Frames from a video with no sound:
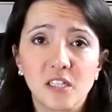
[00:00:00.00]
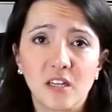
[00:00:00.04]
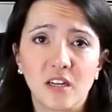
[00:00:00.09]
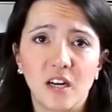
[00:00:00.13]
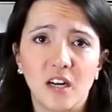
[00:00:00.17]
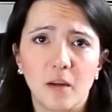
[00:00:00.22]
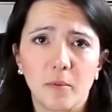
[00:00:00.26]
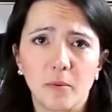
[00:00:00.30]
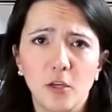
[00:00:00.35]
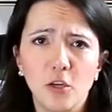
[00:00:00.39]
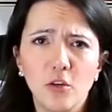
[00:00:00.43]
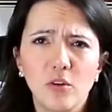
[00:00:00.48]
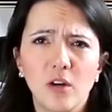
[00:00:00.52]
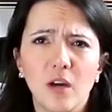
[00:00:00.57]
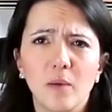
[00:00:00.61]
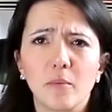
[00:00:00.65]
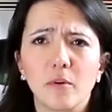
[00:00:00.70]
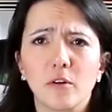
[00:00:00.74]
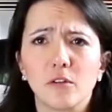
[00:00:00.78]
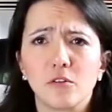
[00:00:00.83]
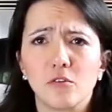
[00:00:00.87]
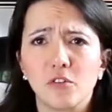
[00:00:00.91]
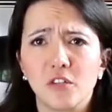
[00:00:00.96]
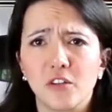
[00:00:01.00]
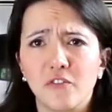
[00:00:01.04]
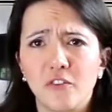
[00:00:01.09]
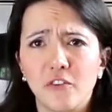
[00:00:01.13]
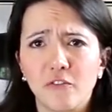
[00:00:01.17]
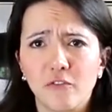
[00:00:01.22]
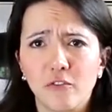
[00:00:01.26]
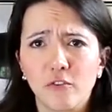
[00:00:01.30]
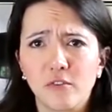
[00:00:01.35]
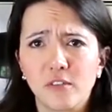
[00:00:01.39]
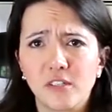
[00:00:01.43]
to cut up cucumbers or
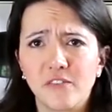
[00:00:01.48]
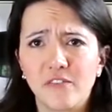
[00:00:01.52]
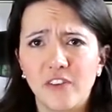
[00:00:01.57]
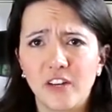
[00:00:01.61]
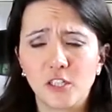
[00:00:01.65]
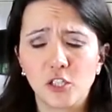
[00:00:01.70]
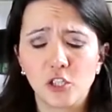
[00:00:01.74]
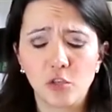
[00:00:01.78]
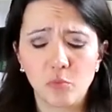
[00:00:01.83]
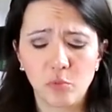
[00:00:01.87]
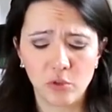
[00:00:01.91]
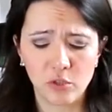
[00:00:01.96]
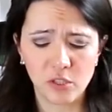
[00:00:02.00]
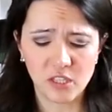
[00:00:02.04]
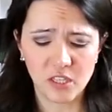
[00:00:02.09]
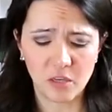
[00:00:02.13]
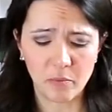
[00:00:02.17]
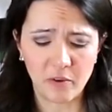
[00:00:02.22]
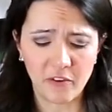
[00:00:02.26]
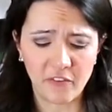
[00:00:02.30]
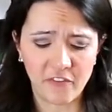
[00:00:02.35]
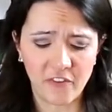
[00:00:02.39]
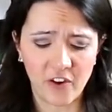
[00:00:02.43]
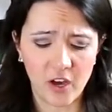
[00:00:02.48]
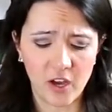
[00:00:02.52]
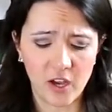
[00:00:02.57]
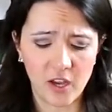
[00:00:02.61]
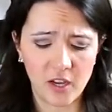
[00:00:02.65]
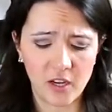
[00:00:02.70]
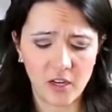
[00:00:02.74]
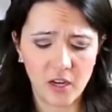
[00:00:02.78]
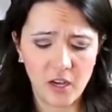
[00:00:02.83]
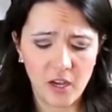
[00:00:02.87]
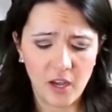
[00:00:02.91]
different fruits and vegetables could be
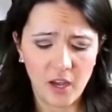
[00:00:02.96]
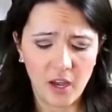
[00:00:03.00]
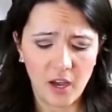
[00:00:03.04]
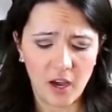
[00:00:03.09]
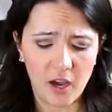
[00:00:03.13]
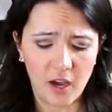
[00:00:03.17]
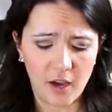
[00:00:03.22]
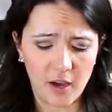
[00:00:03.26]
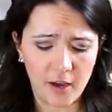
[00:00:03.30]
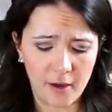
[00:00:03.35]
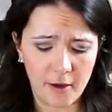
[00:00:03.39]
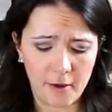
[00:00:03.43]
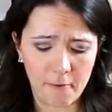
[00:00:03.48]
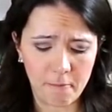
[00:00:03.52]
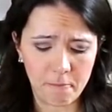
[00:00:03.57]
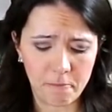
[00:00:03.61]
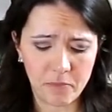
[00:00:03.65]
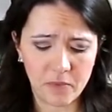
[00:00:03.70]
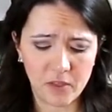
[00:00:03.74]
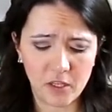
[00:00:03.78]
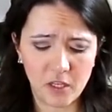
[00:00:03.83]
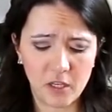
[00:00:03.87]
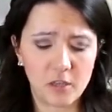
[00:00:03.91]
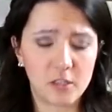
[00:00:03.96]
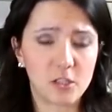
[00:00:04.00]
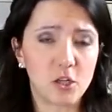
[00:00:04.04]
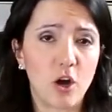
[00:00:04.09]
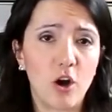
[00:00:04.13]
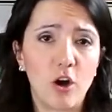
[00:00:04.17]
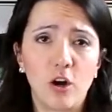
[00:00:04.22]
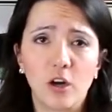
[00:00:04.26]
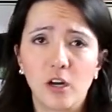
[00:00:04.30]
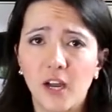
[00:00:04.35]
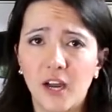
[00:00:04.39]
fun. Here's
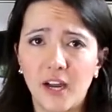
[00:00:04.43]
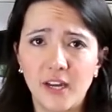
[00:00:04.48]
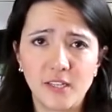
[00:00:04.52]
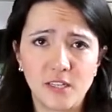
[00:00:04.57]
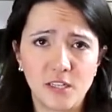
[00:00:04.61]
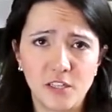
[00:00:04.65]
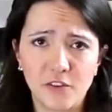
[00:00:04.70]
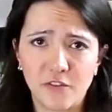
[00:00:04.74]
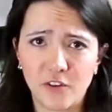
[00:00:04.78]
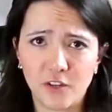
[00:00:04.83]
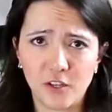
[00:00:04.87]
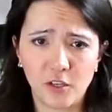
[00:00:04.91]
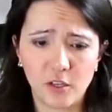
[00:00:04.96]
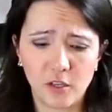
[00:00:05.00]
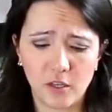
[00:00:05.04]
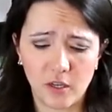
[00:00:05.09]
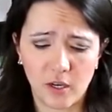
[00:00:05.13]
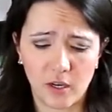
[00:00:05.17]
all kinds of different